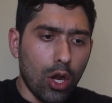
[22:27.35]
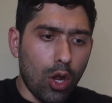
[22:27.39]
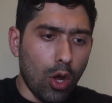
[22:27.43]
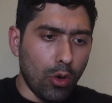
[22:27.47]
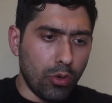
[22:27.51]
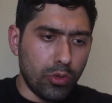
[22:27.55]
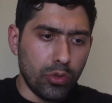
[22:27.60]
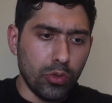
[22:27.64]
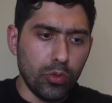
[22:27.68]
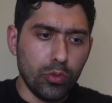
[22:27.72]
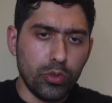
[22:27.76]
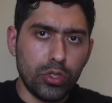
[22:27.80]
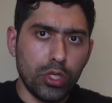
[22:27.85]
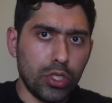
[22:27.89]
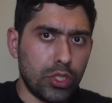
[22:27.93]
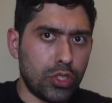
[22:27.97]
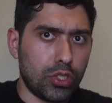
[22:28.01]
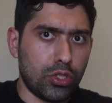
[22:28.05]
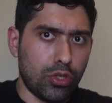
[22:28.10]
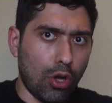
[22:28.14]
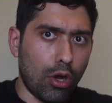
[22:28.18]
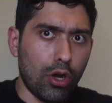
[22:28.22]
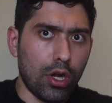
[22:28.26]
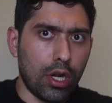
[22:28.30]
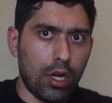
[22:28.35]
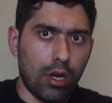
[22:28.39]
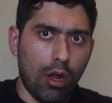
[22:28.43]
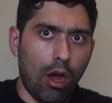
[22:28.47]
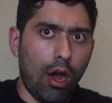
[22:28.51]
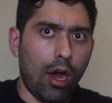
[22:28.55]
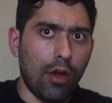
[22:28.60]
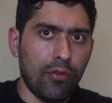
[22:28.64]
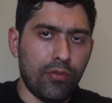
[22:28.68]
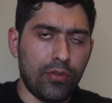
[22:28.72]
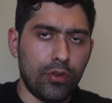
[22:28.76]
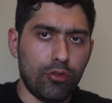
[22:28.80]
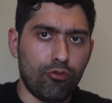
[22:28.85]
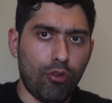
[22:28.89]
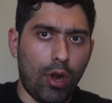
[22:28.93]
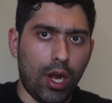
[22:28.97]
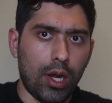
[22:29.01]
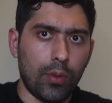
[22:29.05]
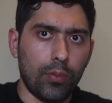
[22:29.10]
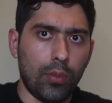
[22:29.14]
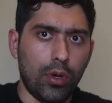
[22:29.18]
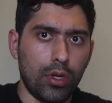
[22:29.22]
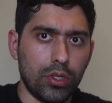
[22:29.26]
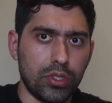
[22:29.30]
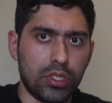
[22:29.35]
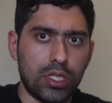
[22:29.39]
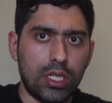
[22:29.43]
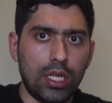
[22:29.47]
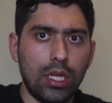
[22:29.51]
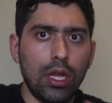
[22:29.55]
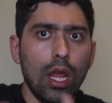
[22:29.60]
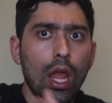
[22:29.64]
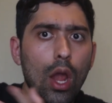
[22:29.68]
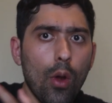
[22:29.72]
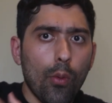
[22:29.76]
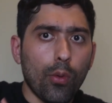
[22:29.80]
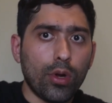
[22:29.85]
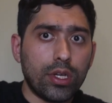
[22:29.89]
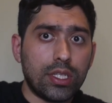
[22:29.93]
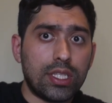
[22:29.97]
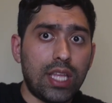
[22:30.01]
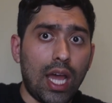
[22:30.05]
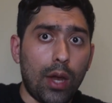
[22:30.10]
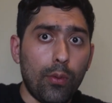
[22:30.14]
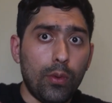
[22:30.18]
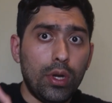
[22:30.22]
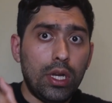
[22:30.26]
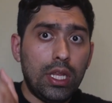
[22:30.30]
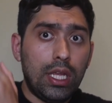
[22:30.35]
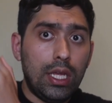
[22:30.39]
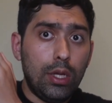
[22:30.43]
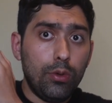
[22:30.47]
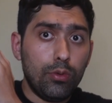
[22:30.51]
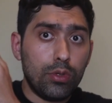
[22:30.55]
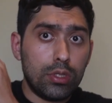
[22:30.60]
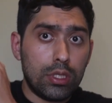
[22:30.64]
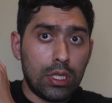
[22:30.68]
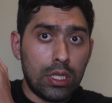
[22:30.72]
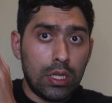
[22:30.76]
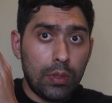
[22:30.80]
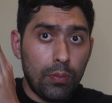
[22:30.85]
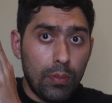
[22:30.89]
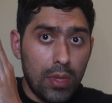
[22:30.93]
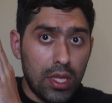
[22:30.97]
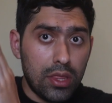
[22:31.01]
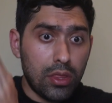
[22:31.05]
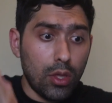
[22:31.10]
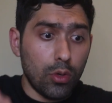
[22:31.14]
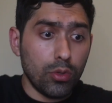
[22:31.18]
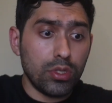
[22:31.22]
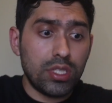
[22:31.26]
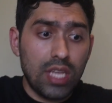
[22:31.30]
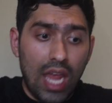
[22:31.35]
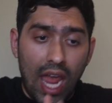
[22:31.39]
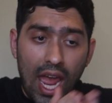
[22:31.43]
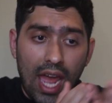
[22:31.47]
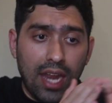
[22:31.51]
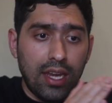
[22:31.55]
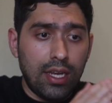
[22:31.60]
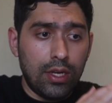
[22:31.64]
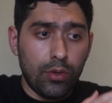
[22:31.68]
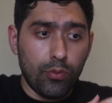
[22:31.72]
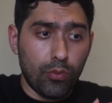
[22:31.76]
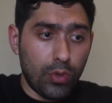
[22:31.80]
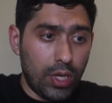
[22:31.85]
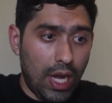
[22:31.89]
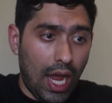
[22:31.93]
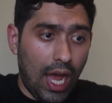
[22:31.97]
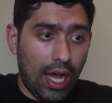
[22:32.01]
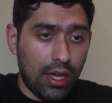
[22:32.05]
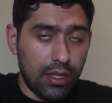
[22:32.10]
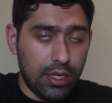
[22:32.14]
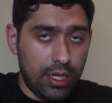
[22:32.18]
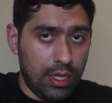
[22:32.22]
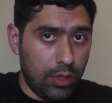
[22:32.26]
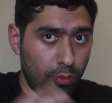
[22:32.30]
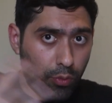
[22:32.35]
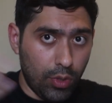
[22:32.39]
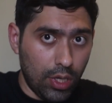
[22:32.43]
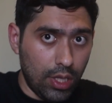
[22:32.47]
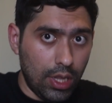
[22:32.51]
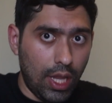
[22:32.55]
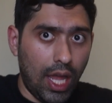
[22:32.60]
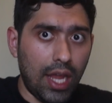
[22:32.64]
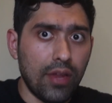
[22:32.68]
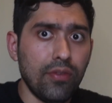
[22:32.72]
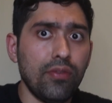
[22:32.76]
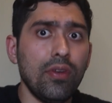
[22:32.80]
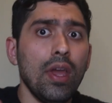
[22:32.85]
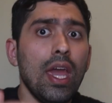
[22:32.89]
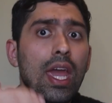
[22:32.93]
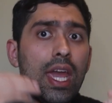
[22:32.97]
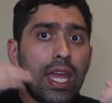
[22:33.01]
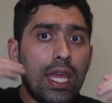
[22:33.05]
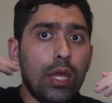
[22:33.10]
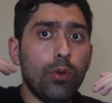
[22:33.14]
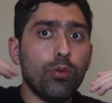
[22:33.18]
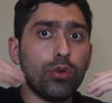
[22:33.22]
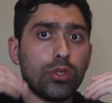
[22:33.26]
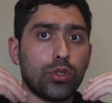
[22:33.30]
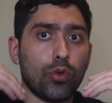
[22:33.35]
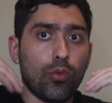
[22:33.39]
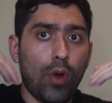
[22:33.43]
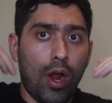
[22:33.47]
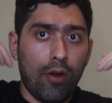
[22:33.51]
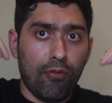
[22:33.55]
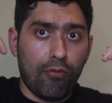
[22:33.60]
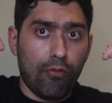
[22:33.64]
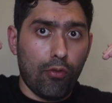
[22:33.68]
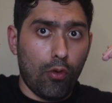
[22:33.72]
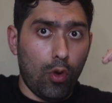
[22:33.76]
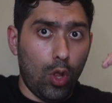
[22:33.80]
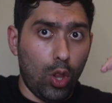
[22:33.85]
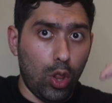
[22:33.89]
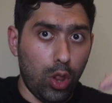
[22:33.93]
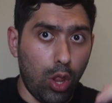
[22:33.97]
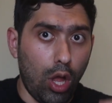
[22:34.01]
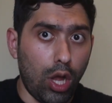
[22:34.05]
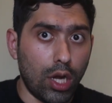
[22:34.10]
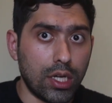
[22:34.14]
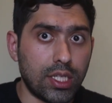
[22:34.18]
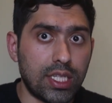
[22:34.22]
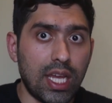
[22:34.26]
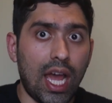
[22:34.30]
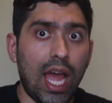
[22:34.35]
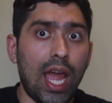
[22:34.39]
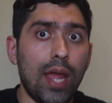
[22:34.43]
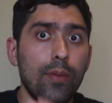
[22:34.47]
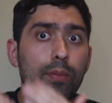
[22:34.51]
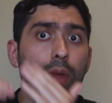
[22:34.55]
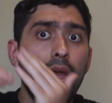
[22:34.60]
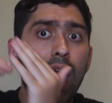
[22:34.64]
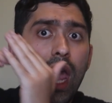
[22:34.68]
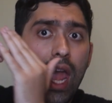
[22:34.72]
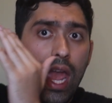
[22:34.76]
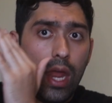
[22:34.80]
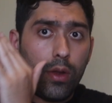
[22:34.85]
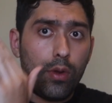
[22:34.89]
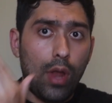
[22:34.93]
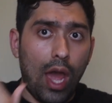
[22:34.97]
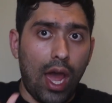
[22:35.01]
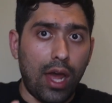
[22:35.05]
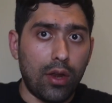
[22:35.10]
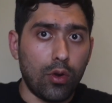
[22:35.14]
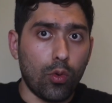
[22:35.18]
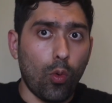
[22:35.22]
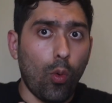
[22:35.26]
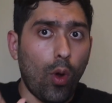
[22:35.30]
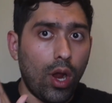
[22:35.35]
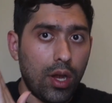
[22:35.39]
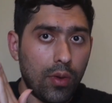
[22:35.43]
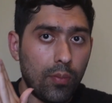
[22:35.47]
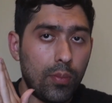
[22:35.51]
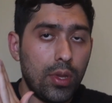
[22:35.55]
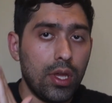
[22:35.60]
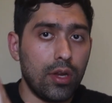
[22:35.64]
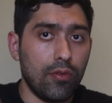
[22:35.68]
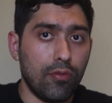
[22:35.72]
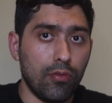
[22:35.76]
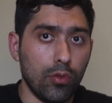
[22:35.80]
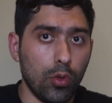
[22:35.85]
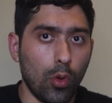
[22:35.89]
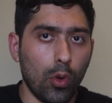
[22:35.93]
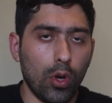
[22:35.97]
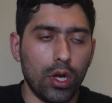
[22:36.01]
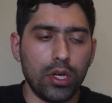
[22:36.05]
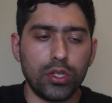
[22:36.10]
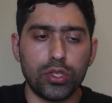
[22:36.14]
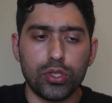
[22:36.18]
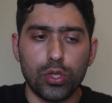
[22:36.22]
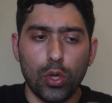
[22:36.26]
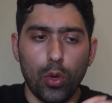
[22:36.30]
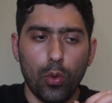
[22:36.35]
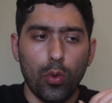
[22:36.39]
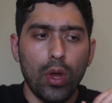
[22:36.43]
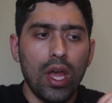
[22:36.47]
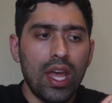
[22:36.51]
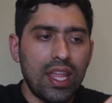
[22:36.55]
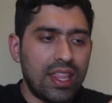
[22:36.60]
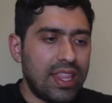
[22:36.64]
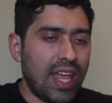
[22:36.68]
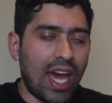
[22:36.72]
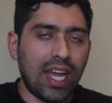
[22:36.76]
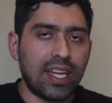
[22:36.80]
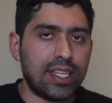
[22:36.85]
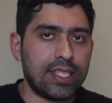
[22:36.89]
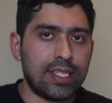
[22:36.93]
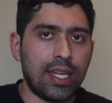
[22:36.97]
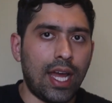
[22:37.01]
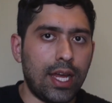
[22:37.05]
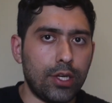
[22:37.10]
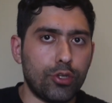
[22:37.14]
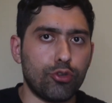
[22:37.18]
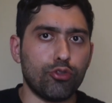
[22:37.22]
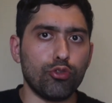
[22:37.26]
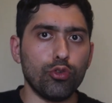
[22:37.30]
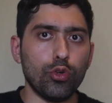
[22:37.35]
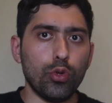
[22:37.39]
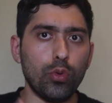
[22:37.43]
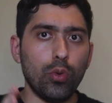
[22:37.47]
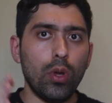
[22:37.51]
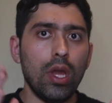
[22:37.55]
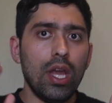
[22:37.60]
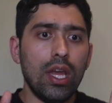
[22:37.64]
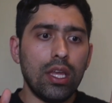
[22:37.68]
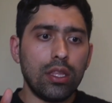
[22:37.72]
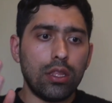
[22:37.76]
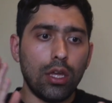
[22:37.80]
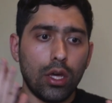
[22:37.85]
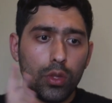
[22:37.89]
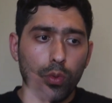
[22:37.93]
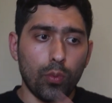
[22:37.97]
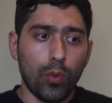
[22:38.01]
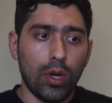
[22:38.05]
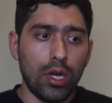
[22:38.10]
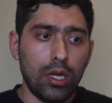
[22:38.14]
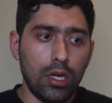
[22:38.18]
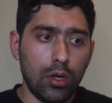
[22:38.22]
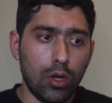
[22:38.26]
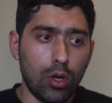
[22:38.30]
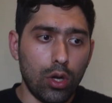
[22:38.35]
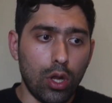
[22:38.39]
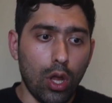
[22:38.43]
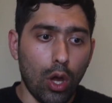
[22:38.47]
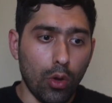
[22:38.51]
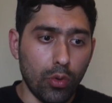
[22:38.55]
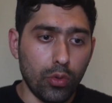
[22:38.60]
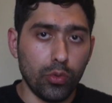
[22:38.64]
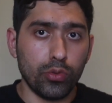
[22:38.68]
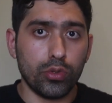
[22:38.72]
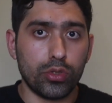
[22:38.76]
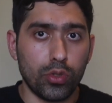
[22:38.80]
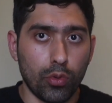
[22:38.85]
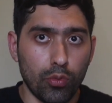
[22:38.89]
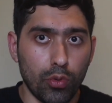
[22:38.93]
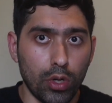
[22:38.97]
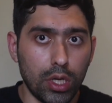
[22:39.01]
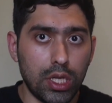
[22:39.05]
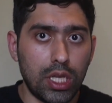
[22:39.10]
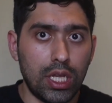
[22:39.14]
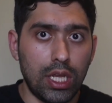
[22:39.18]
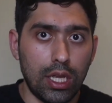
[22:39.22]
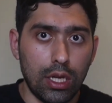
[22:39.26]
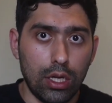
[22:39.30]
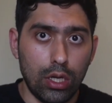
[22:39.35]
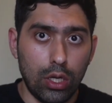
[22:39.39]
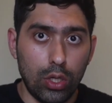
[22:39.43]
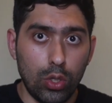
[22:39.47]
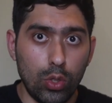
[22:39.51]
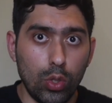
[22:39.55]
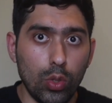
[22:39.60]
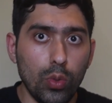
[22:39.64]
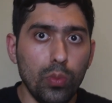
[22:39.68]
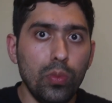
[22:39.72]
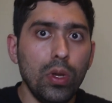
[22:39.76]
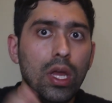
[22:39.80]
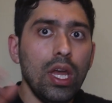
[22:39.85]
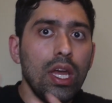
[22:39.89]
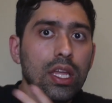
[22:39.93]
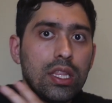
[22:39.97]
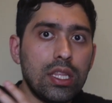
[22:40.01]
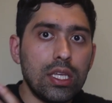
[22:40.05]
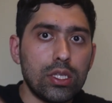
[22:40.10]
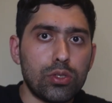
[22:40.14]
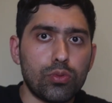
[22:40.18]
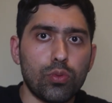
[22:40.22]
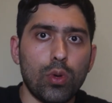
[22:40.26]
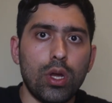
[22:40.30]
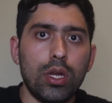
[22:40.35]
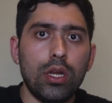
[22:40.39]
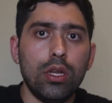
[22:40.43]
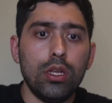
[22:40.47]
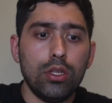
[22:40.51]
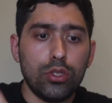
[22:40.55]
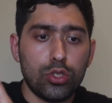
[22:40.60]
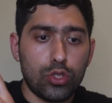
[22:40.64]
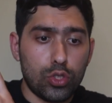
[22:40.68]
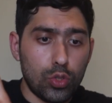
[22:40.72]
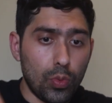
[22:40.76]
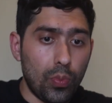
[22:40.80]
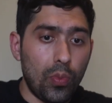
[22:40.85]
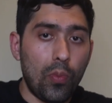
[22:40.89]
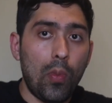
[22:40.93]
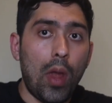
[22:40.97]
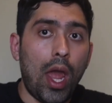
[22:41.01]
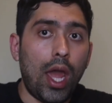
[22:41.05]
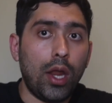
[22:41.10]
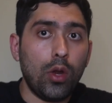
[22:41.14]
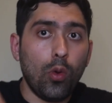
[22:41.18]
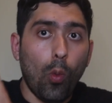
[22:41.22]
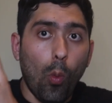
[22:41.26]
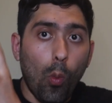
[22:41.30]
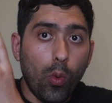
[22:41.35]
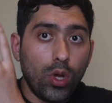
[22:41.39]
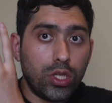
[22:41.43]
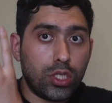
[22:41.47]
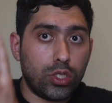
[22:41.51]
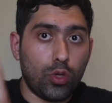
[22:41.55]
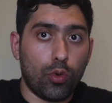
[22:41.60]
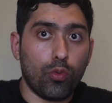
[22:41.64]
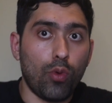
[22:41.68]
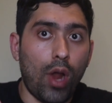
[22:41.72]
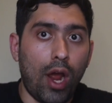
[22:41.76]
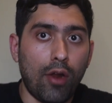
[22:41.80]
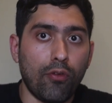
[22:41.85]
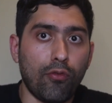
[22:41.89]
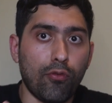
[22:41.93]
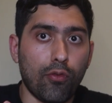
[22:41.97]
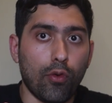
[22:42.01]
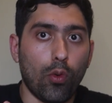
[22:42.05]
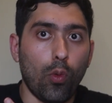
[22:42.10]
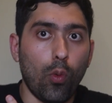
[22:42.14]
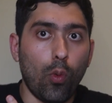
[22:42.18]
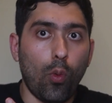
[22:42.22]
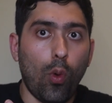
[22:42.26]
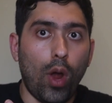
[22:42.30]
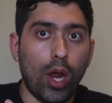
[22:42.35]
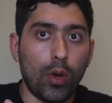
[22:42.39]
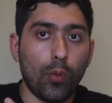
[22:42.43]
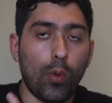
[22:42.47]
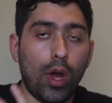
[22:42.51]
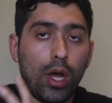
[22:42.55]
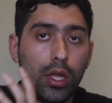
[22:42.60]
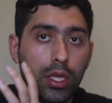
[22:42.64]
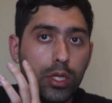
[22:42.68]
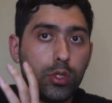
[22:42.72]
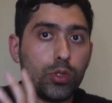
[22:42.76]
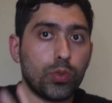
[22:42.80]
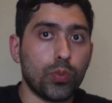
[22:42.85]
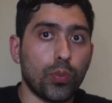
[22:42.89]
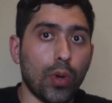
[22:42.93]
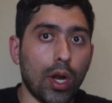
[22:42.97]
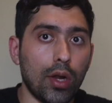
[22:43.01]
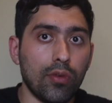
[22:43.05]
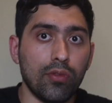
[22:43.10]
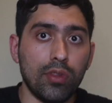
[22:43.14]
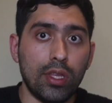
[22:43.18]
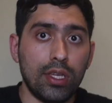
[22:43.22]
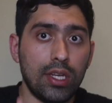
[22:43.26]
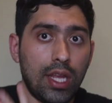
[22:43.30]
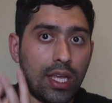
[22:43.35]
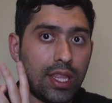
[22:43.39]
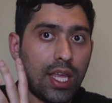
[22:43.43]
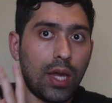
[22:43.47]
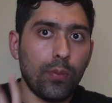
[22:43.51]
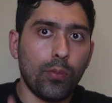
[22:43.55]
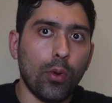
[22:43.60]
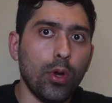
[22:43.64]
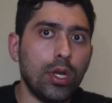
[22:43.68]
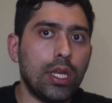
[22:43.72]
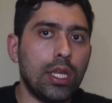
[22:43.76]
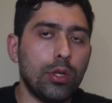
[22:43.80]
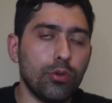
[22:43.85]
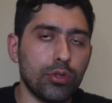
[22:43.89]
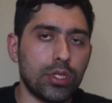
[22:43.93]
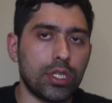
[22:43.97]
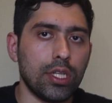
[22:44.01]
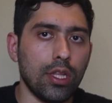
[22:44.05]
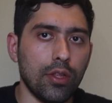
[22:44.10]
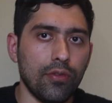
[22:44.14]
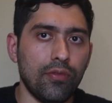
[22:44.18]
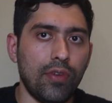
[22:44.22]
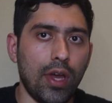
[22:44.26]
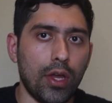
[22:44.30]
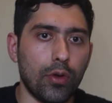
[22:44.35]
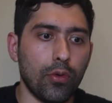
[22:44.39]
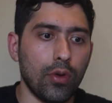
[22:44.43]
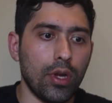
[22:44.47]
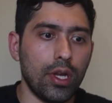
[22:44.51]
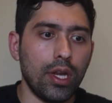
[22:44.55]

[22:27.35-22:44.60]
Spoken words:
Goku just started off in Dragon Ball Z, whereas that one he was in the mythos and in reality, in real life, he was around for a long time and had quite a bit of lore. So that is not true. The other one, Goku was a rookie and a noob. This one, Superman was around for quite a while. He was prevalent. At that point, he was still a veteran.